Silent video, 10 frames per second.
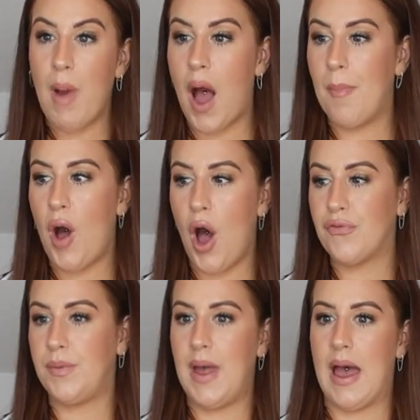but
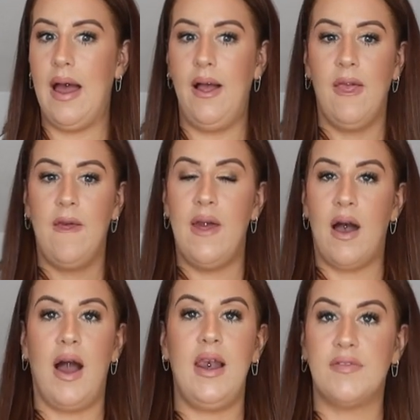apart from that,
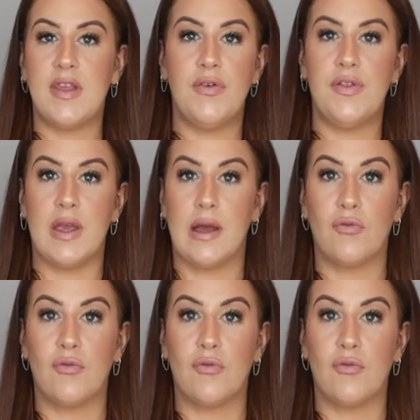I loved everything.